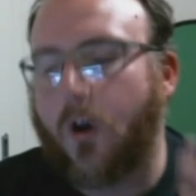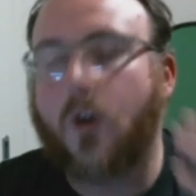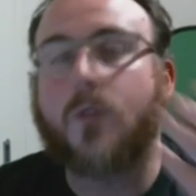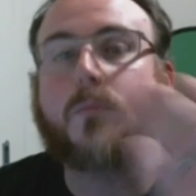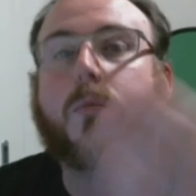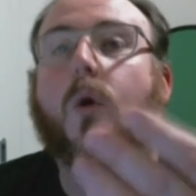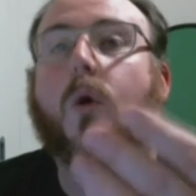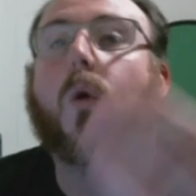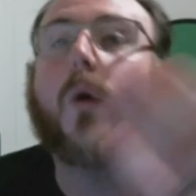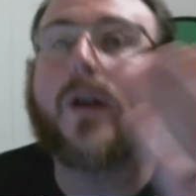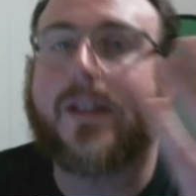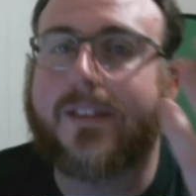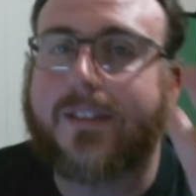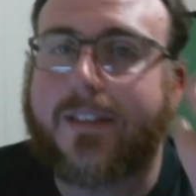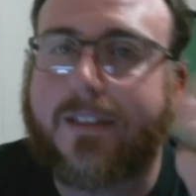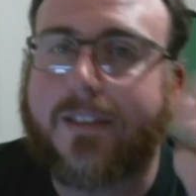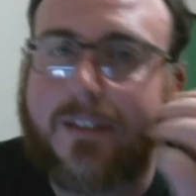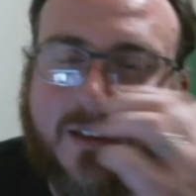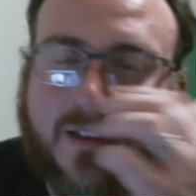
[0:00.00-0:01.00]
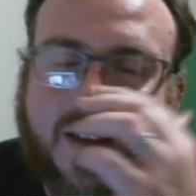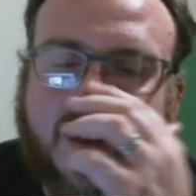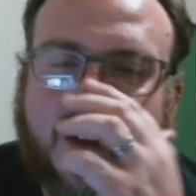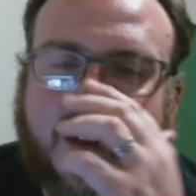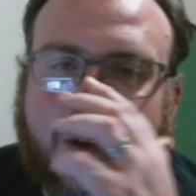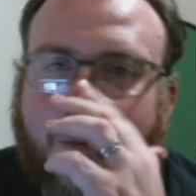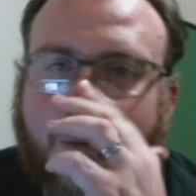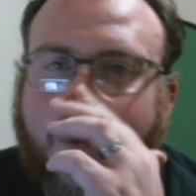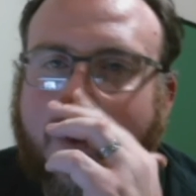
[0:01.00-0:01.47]
point
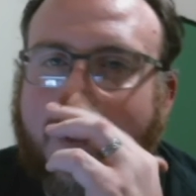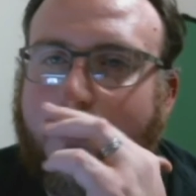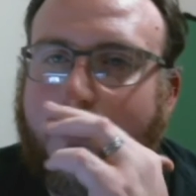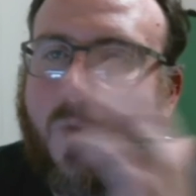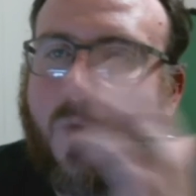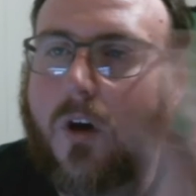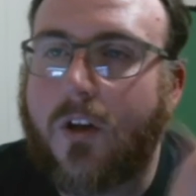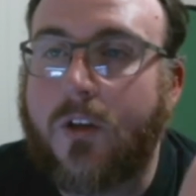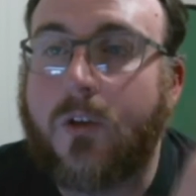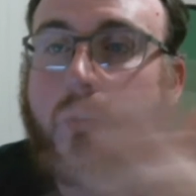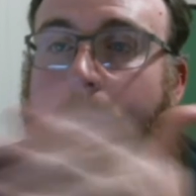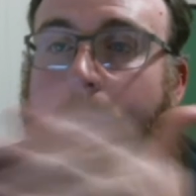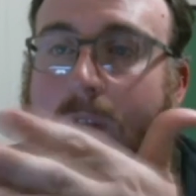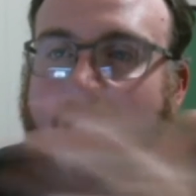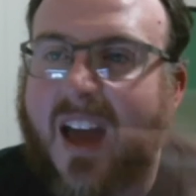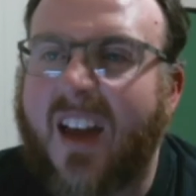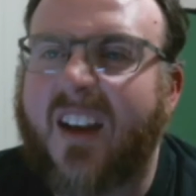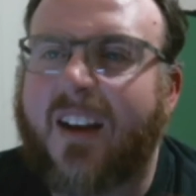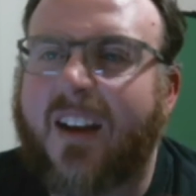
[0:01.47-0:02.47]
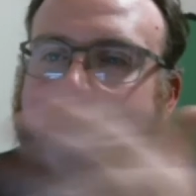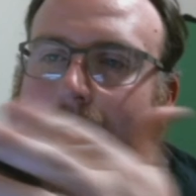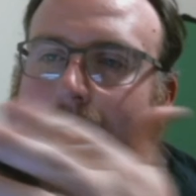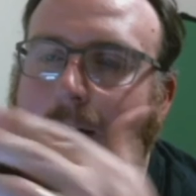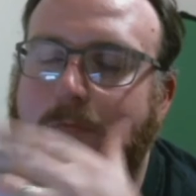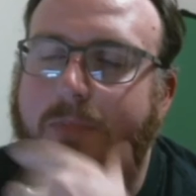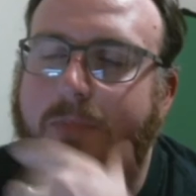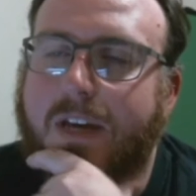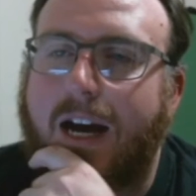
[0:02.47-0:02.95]
with what you can and
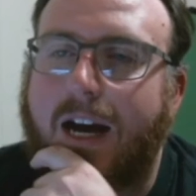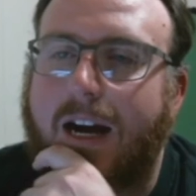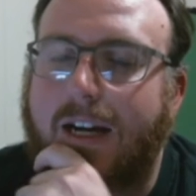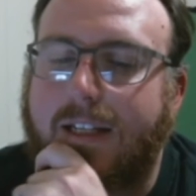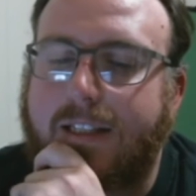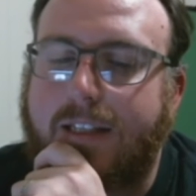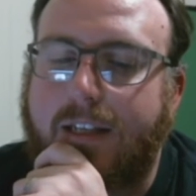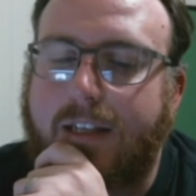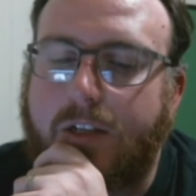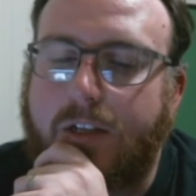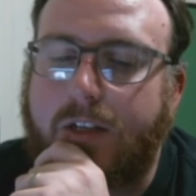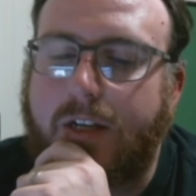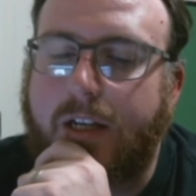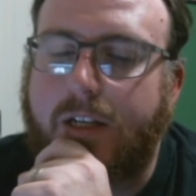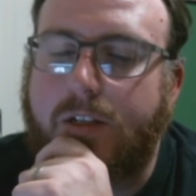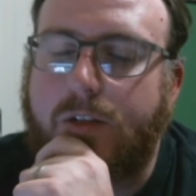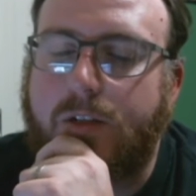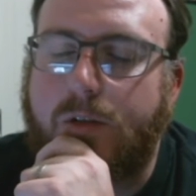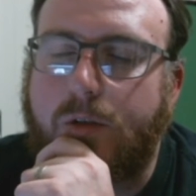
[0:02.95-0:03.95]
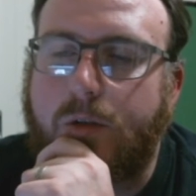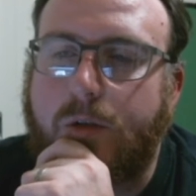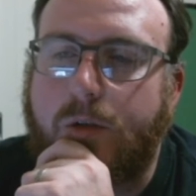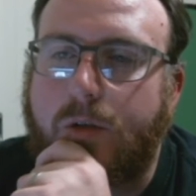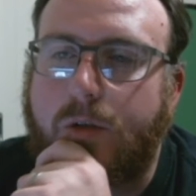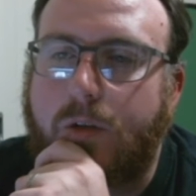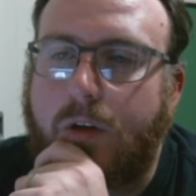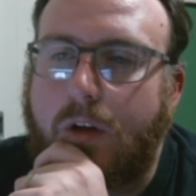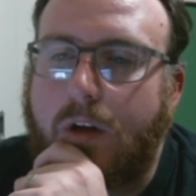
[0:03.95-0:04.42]
can't be asked, and you need
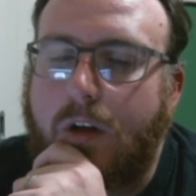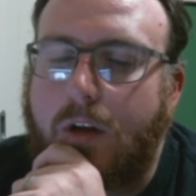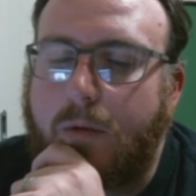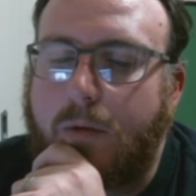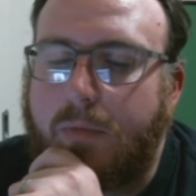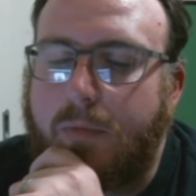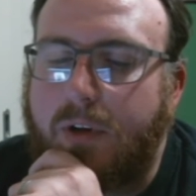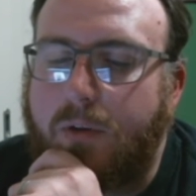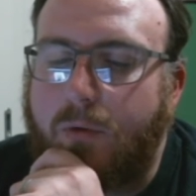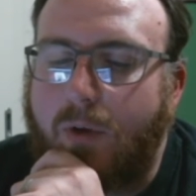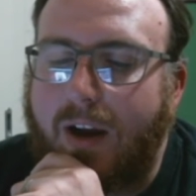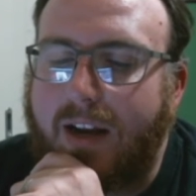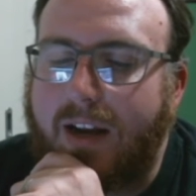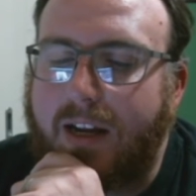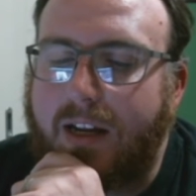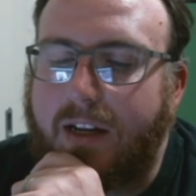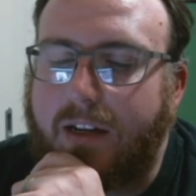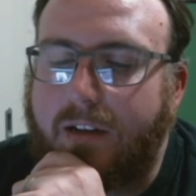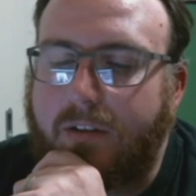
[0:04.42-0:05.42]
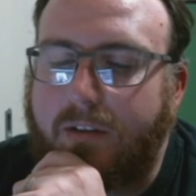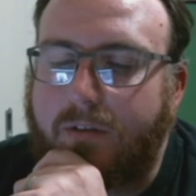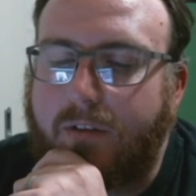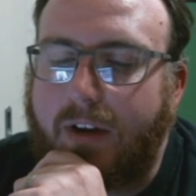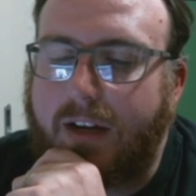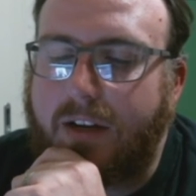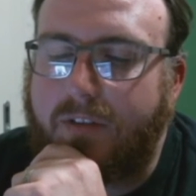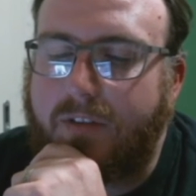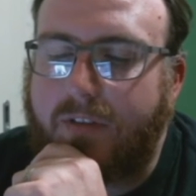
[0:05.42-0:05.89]
to be
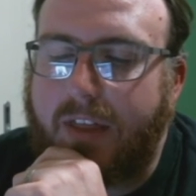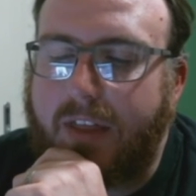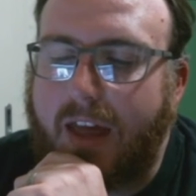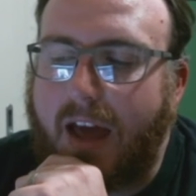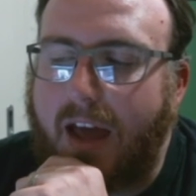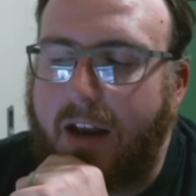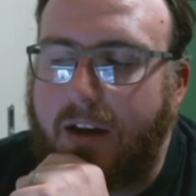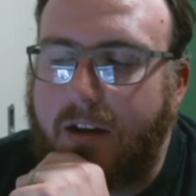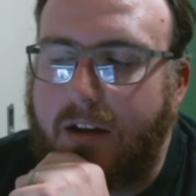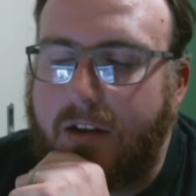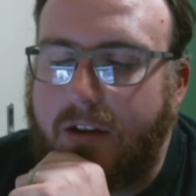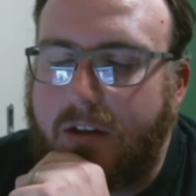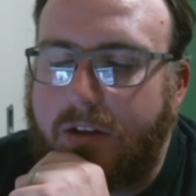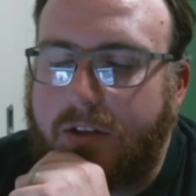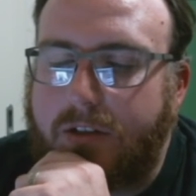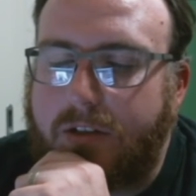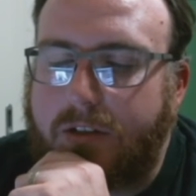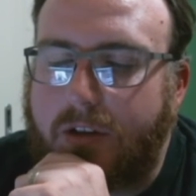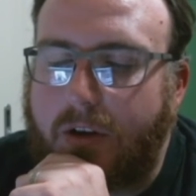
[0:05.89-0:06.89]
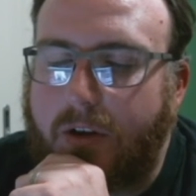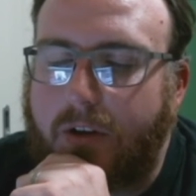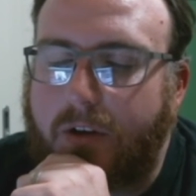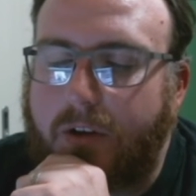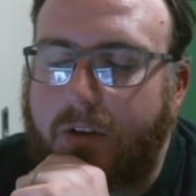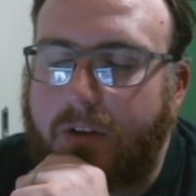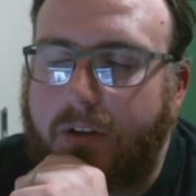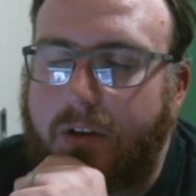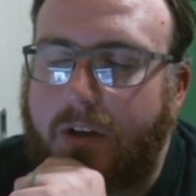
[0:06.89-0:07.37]
ready for that.
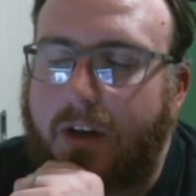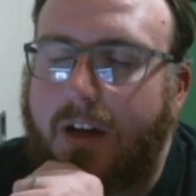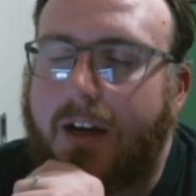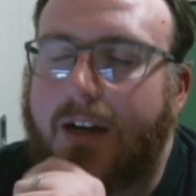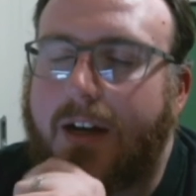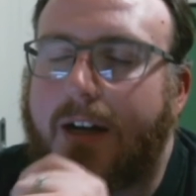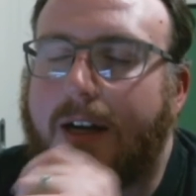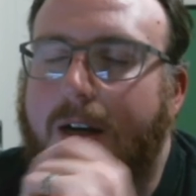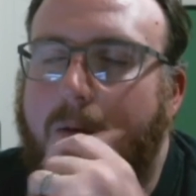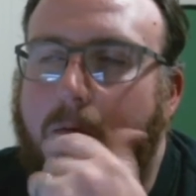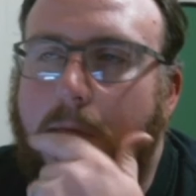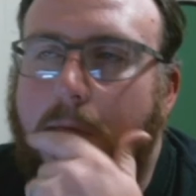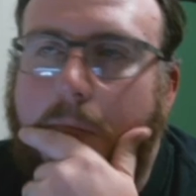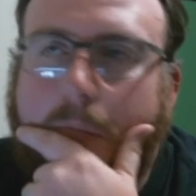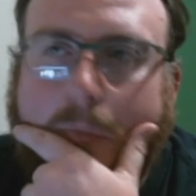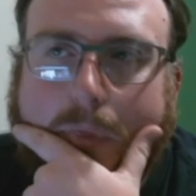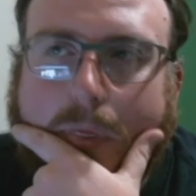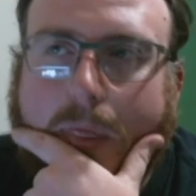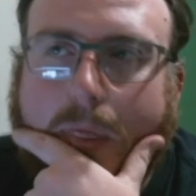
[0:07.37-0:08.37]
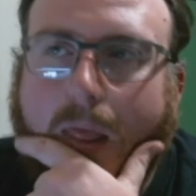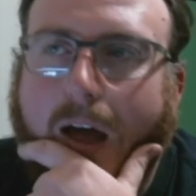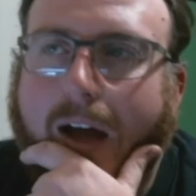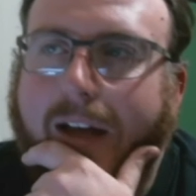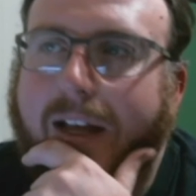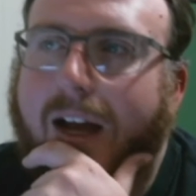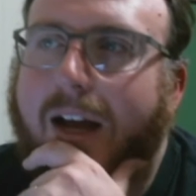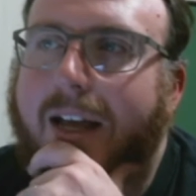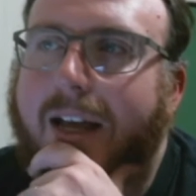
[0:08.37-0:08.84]
So,
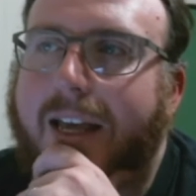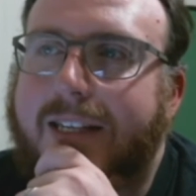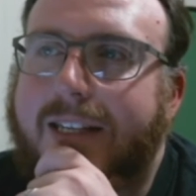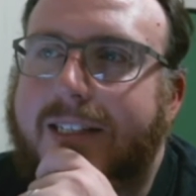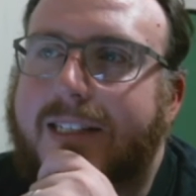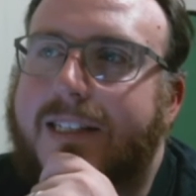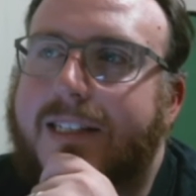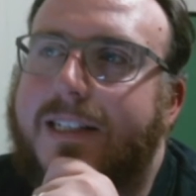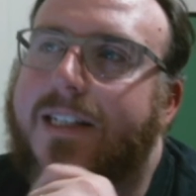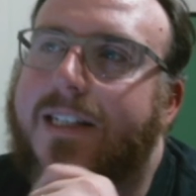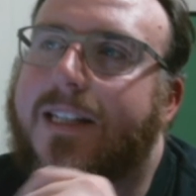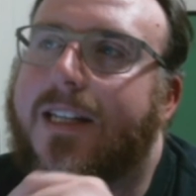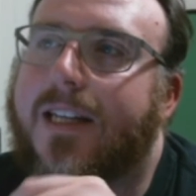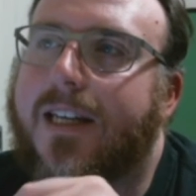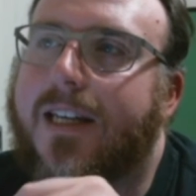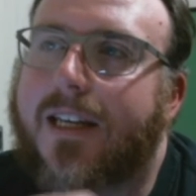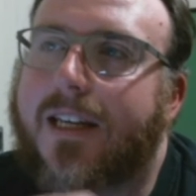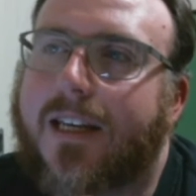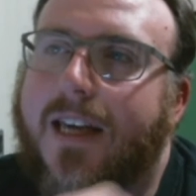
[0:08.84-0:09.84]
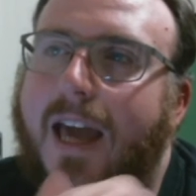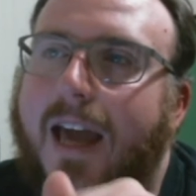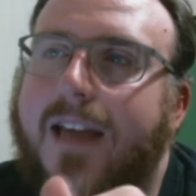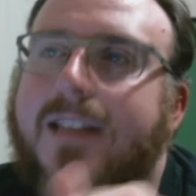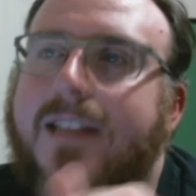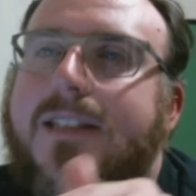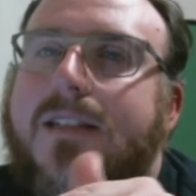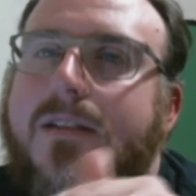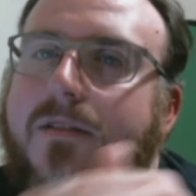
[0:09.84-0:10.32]
I guess in the
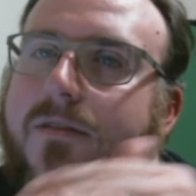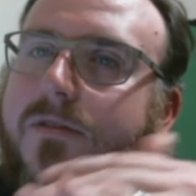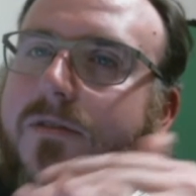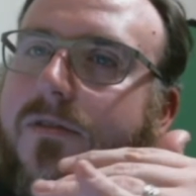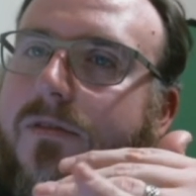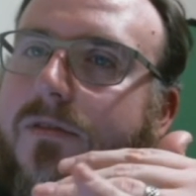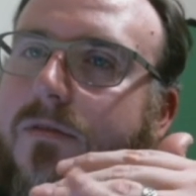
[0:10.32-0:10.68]
case of